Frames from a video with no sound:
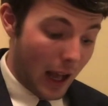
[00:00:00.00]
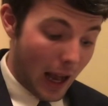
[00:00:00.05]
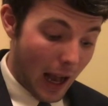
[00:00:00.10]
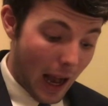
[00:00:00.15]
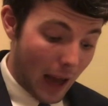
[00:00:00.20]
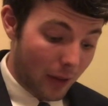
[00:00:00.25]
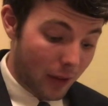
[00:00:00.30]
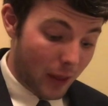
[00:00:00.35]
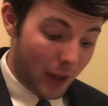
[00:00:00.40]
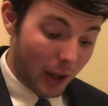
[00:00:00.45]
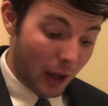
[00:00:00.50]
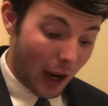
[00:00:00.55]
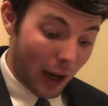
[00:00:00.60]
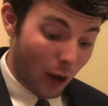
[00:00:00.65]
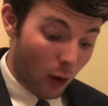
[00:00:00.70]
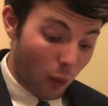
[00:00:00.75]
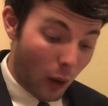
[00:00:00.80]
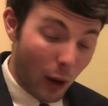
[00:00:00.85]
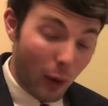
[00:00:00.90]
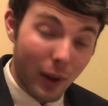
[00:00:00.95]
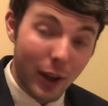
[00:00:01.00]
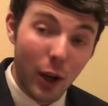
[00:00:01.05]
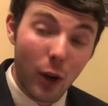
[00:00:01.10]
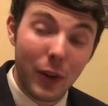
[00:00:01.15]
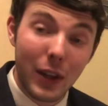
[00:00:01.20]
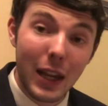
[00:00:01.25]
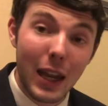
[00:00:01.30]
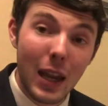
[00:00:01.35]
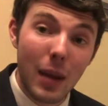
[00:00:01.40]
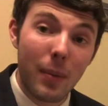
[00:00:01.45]
I think I, I really don't
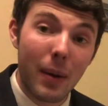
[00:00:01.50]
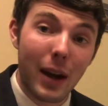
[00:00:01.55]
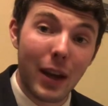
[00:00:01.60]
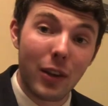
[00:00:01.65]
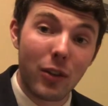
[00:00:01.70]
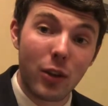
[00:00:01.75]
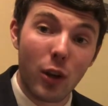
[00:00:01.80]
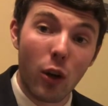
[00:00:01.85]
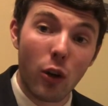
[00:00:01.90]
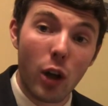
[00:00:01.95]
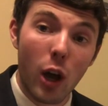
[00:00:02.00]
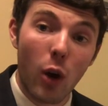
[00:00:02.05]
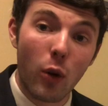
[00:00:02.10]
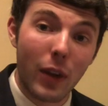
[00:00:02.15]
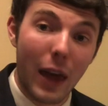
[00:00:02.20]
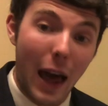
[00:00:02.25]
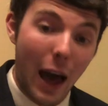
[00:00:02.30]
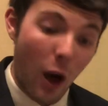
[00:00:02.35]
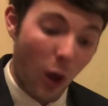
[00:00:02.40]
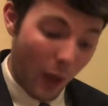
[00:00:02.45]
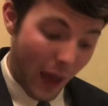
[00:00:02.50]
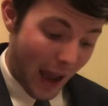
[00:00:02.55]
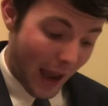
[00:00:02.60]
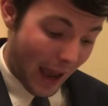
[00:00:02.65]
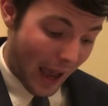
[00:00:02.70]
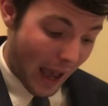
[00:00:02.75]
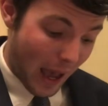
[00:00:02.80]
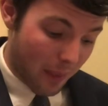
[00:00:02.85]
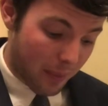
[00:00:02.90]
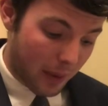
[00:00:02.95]
think anybody still knows how that
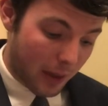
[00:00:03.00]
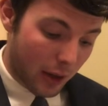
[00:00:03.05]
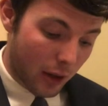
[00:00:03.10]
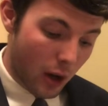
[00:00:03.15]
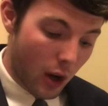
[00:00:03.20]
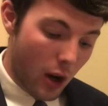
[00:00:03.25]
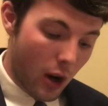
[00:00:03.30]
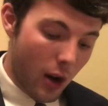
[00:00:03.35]
happened.